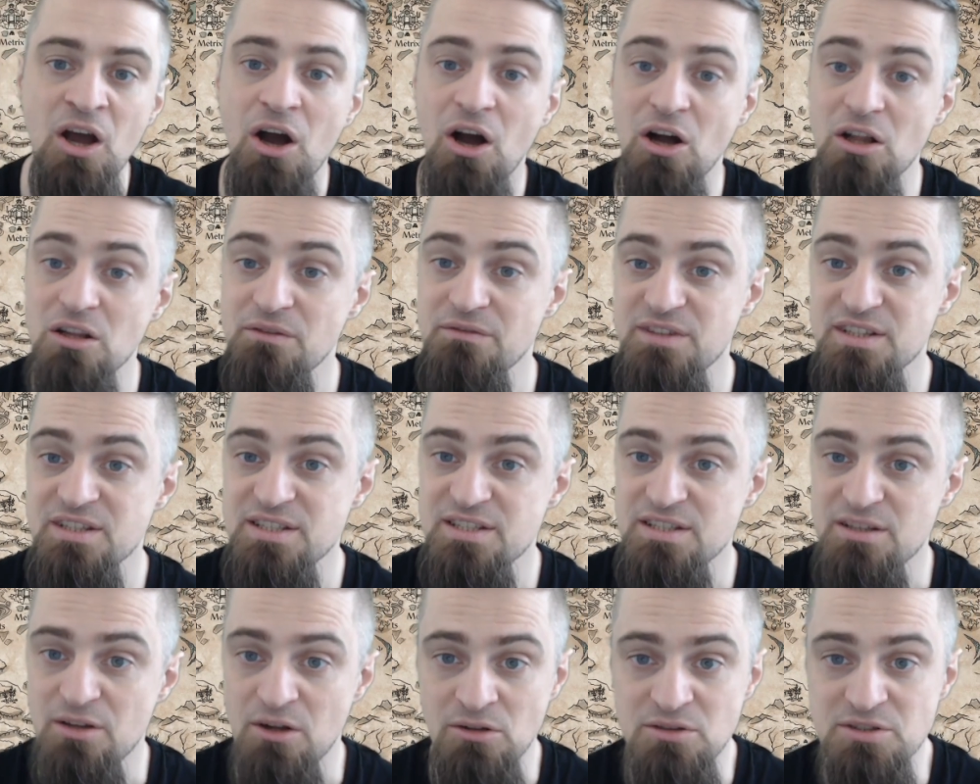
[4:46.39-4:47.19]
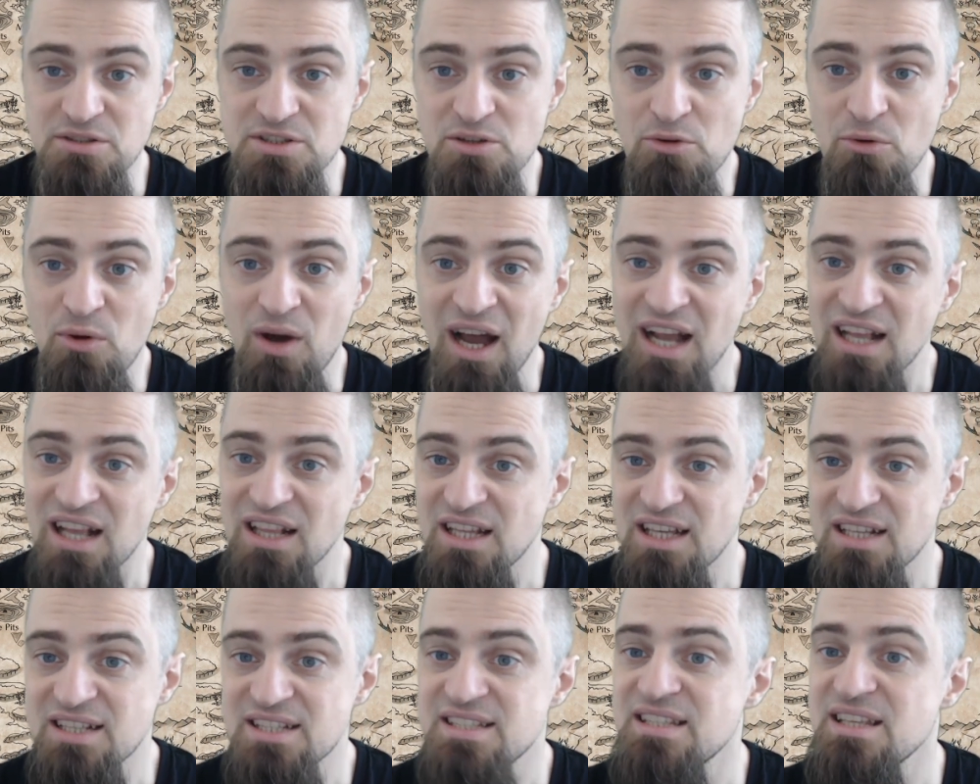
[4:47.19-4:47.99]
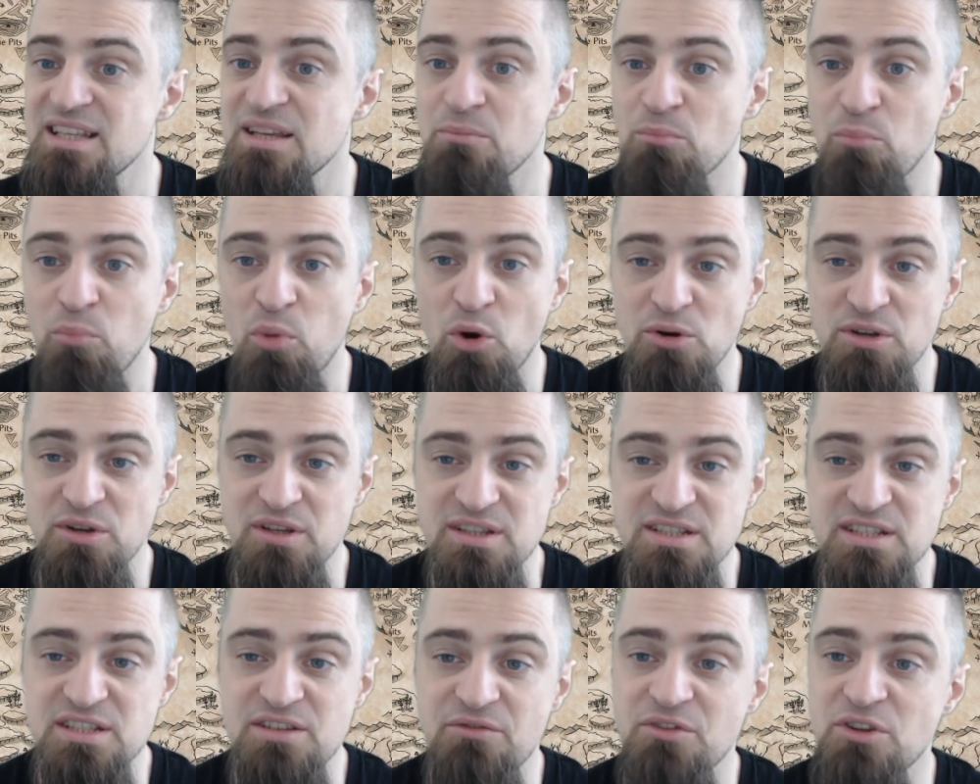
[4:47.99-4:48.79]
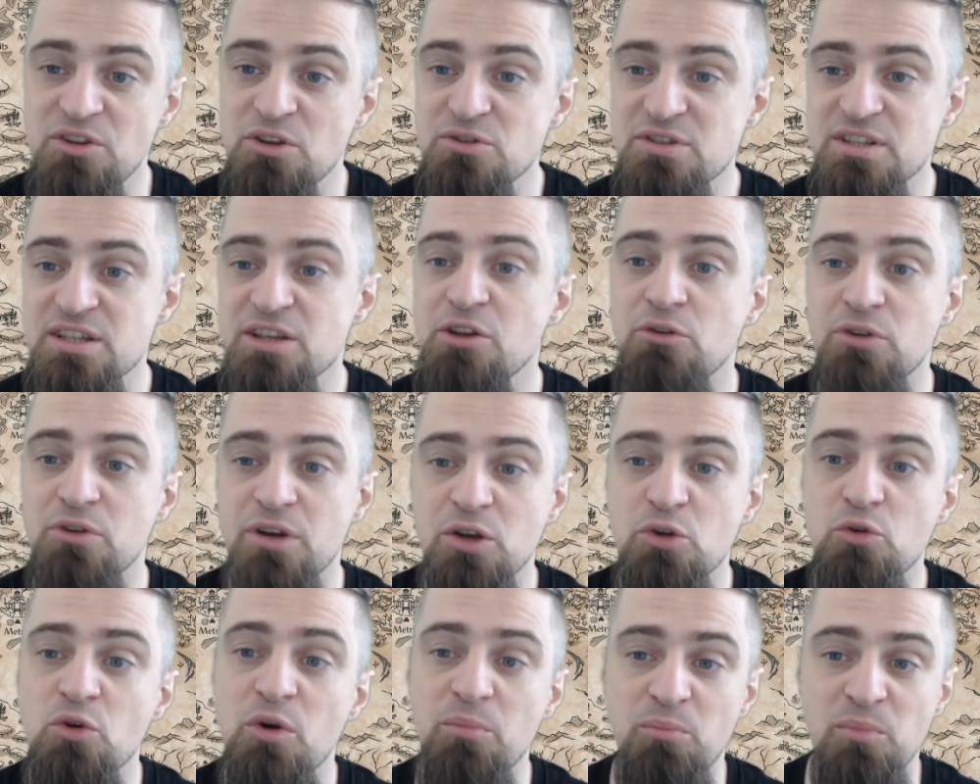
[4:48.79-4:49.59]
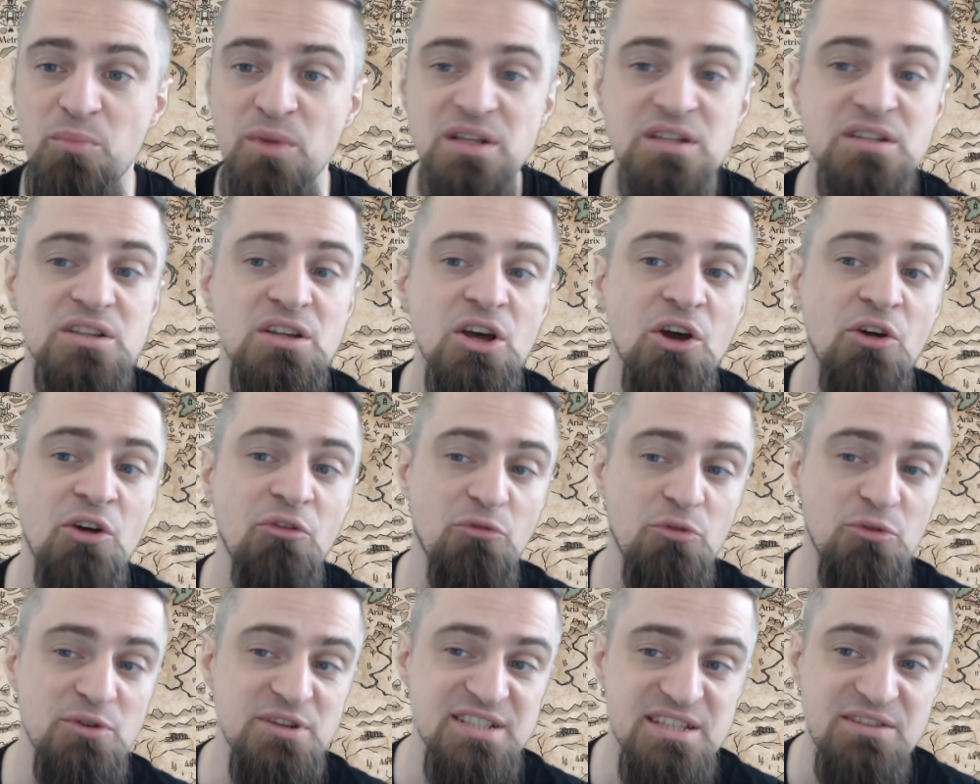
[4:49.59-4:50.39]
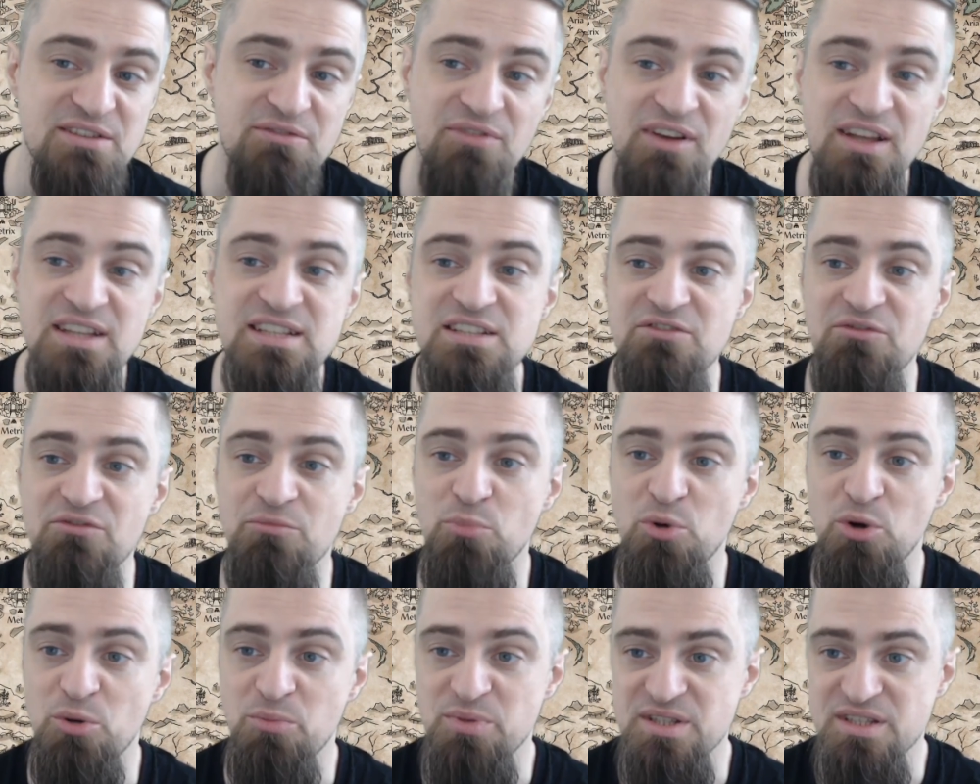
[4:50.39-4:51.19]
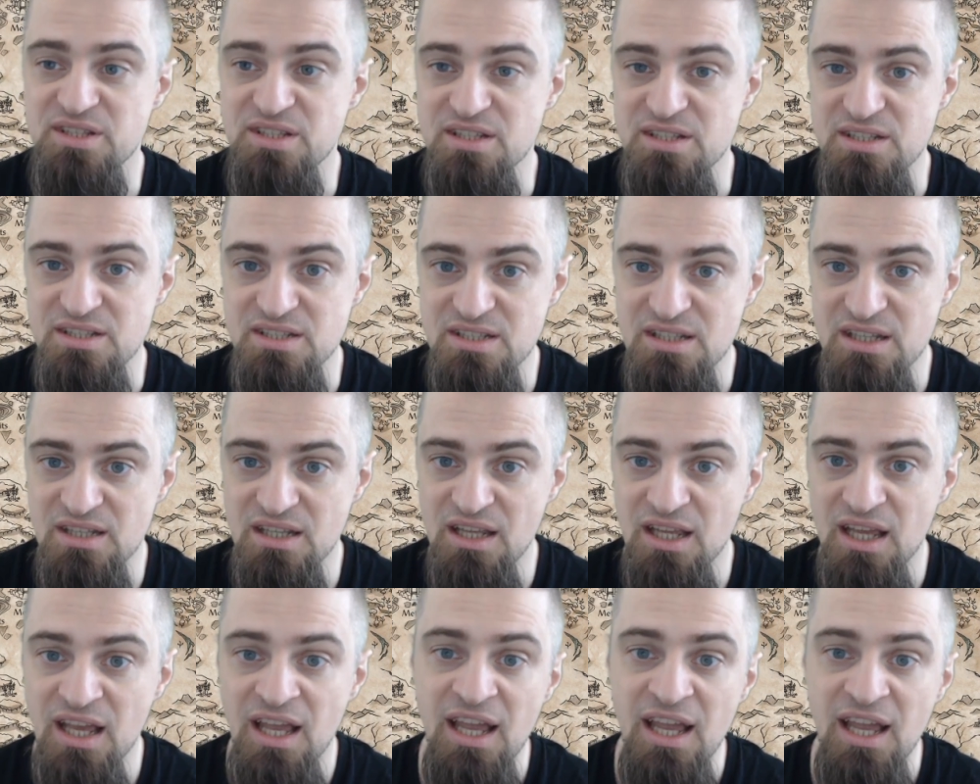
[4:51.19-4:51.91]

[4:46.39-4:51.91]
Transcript: All of this also highlights the importance of using your equipment for its defensive purposes.